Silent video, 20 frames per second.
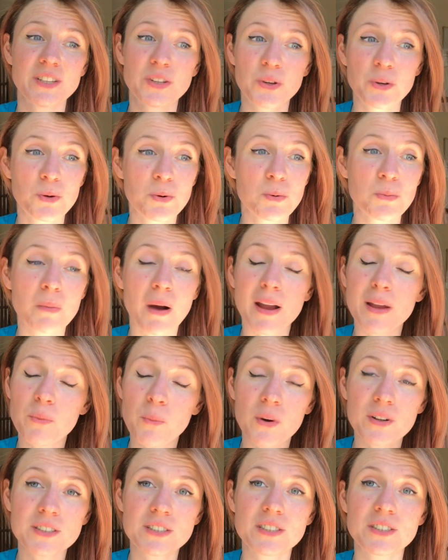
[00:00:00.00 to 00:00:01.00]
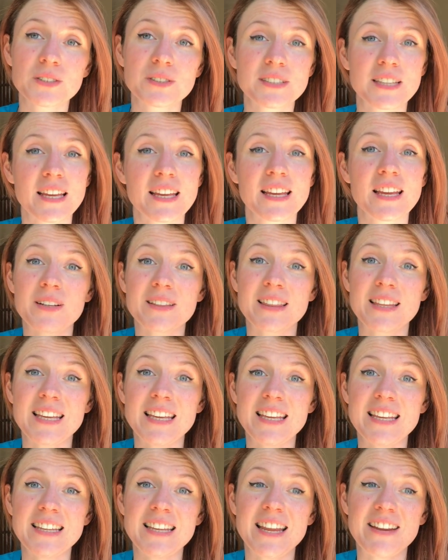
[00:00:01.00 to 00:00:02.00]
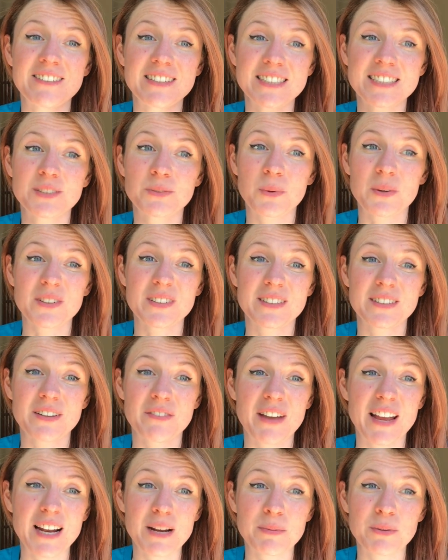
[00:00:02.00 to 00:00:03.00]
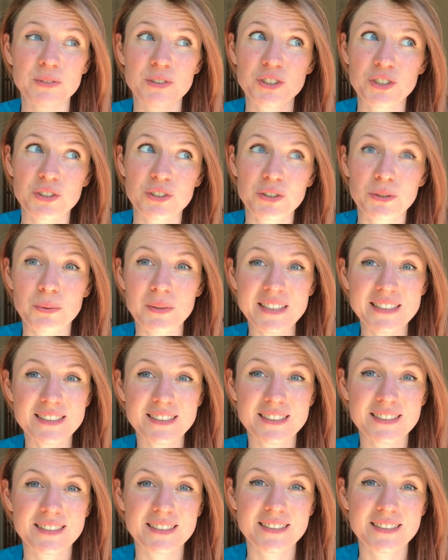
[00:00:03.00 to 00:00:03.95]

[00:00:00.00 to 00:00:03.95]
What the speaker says: you might want to see what the nearest one available to you is.